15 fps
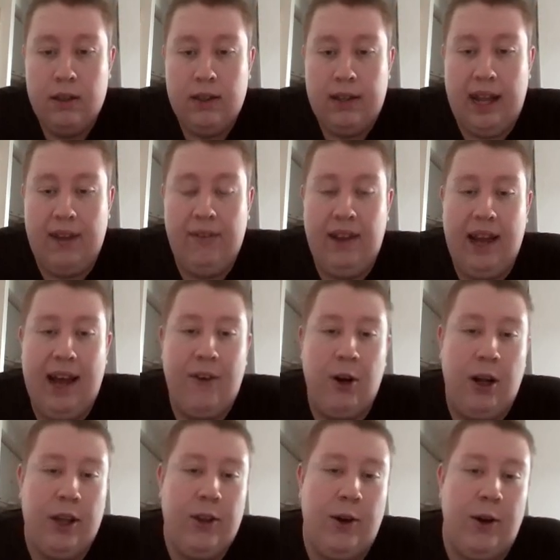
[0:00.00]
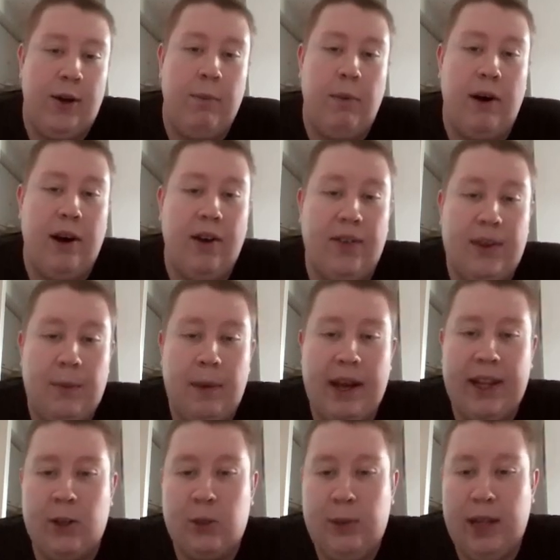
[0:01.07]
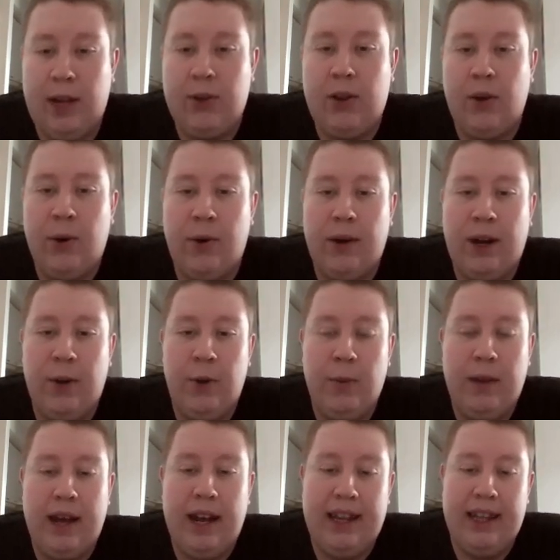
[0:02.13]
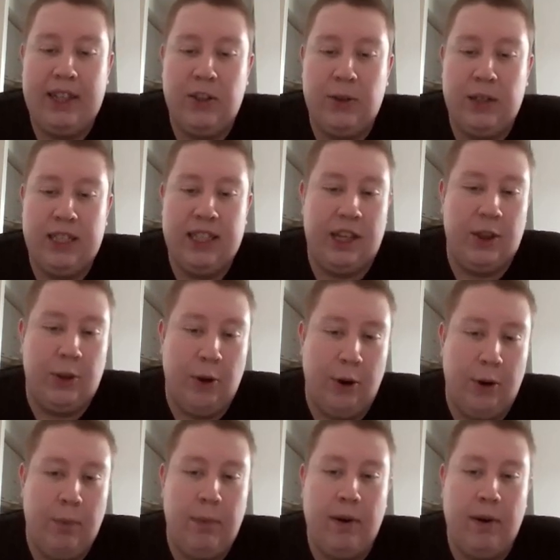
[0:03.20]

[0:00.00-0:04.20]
Then we have another part of the Battles Without Honor and Humanity, so this is the third